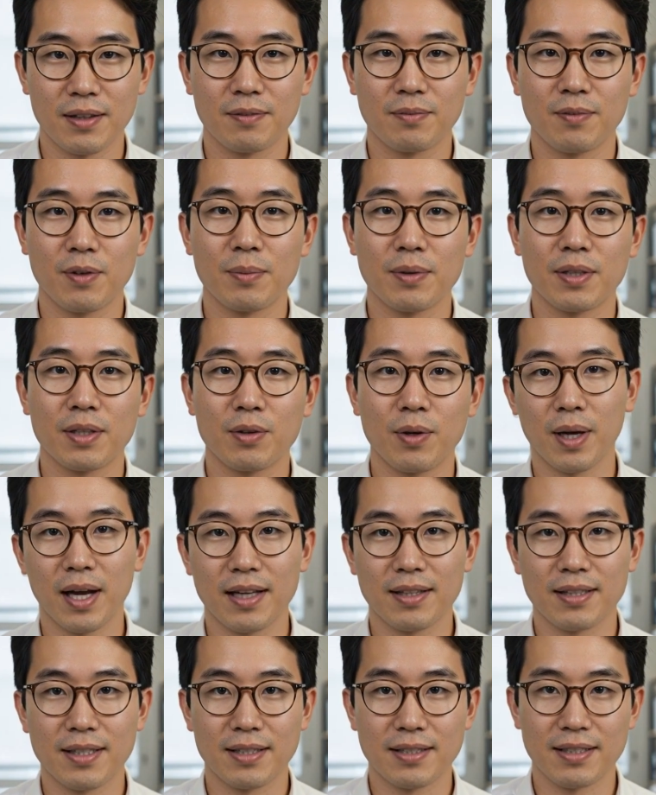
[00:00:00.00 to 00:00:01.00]
formerly
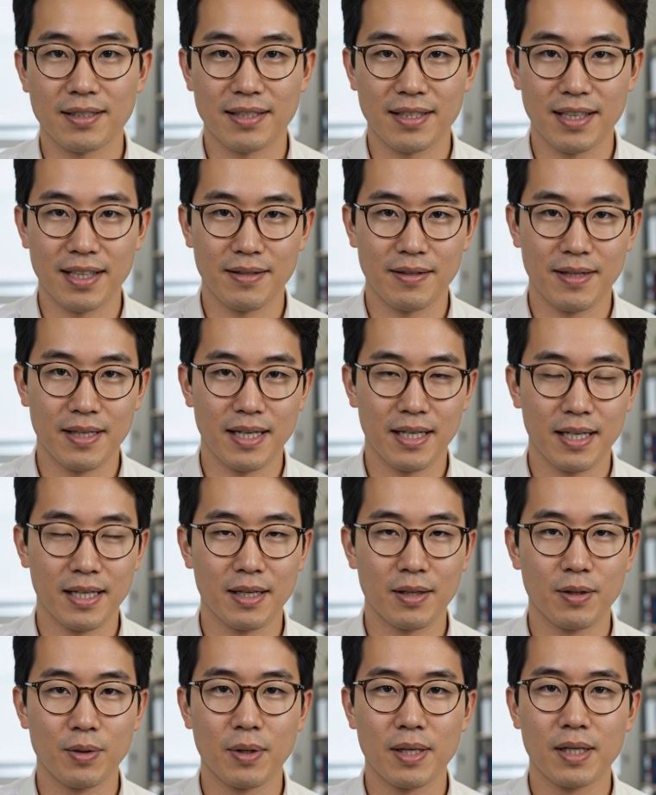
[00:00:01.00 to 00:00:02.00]
tracked as
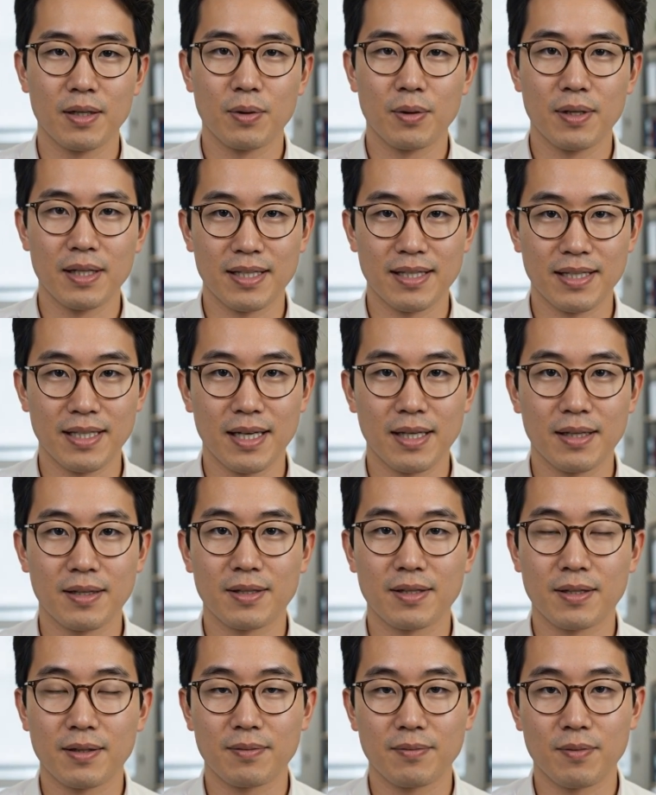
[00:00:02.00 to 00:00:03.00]
CVE
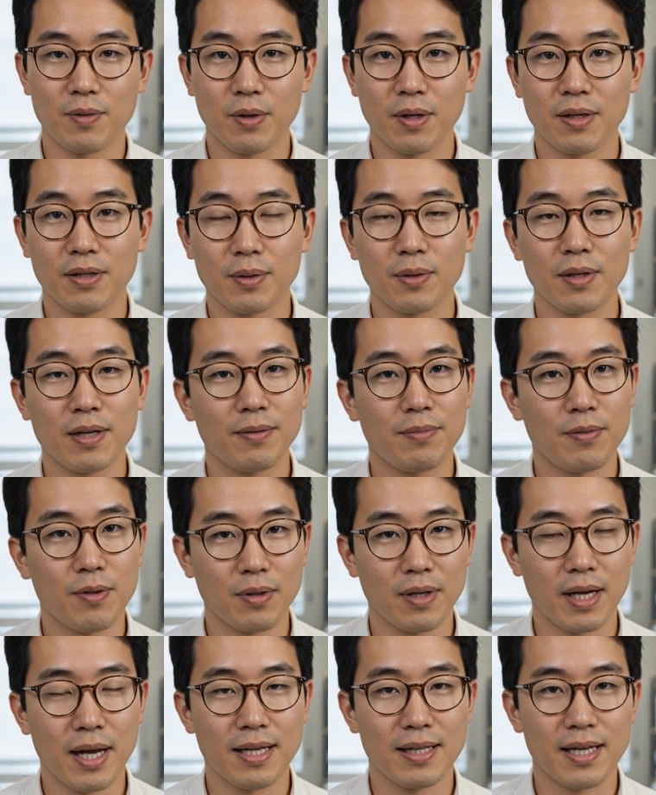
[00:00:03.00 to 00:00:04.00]

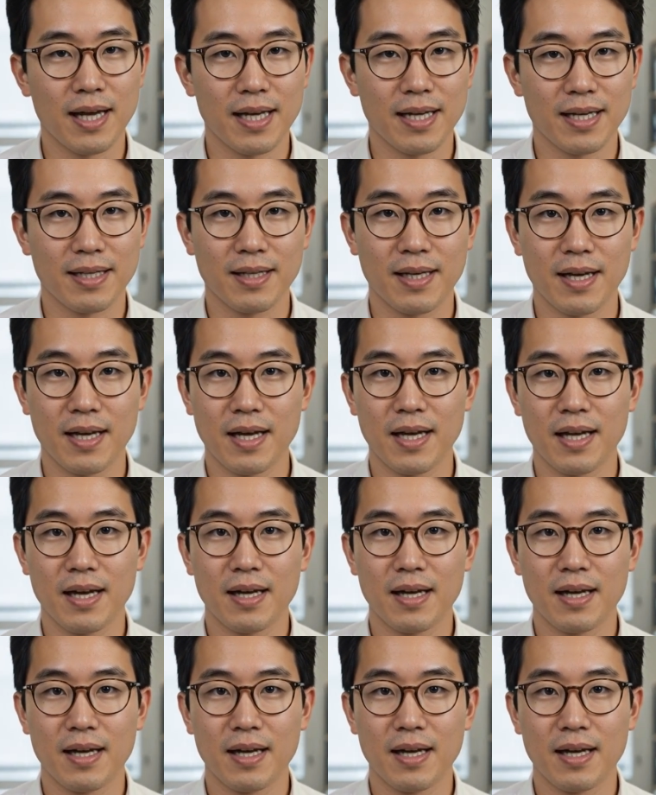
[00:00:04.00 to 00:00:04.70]
2026-43499,